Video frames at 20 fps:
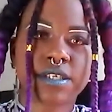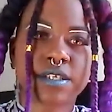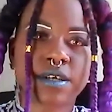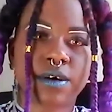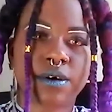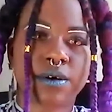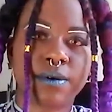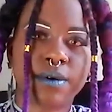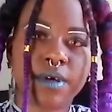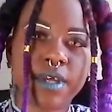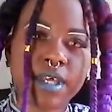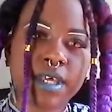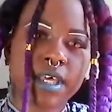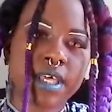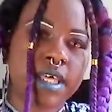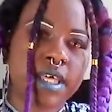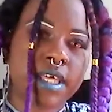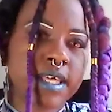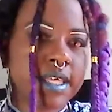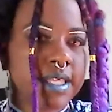So
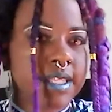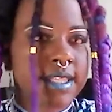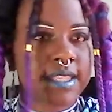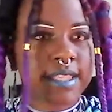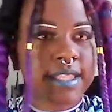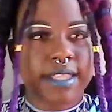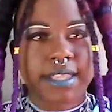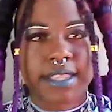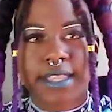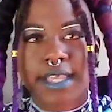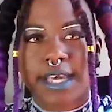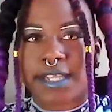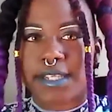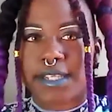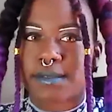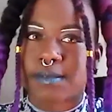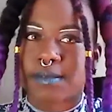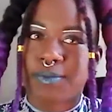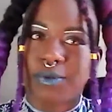that's